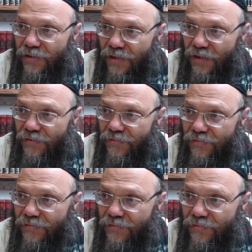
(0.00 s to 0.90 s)
Yeah.
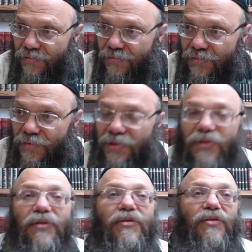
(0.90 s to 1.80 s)

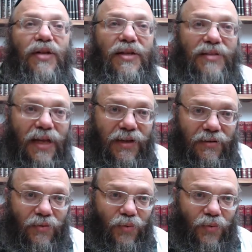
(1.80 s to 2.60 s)
So that's like